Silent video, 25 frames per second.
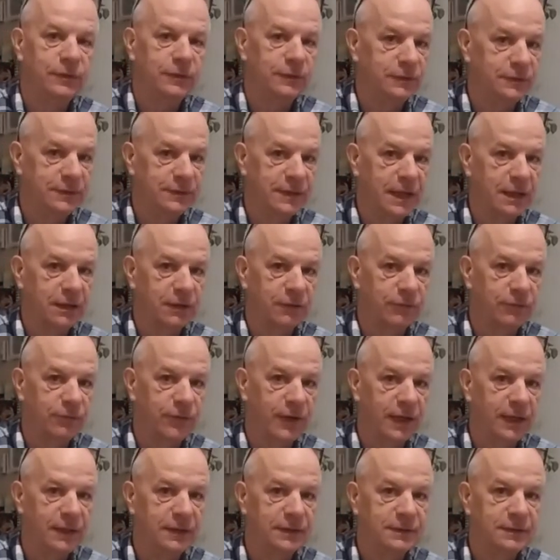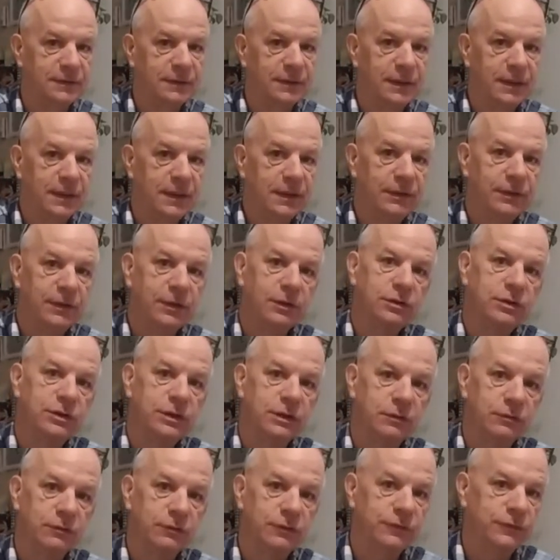to sacrifice their
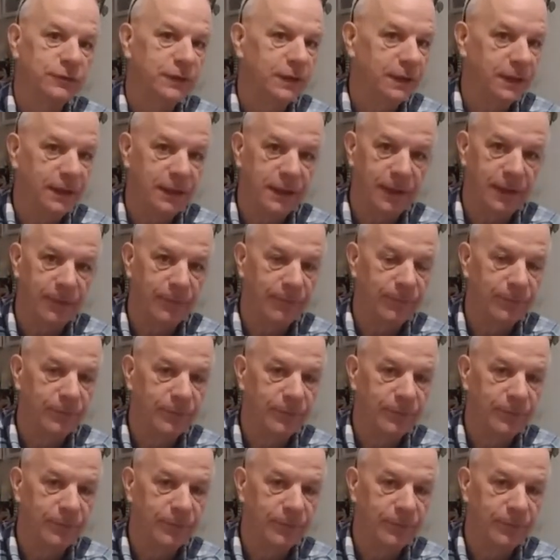children to him.